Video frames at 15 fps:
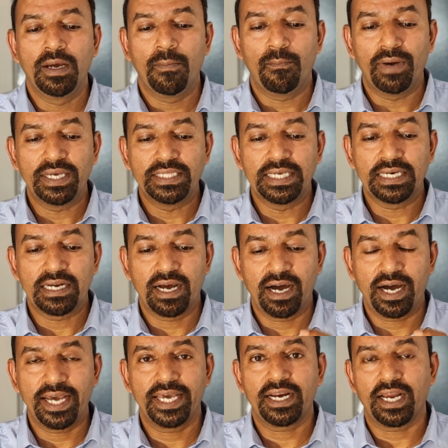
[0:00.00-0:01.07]
by their
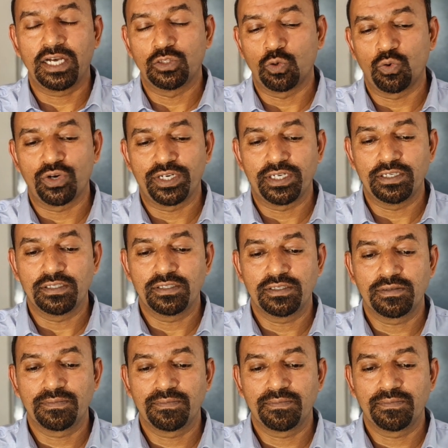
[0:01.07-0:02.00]
higher authorities.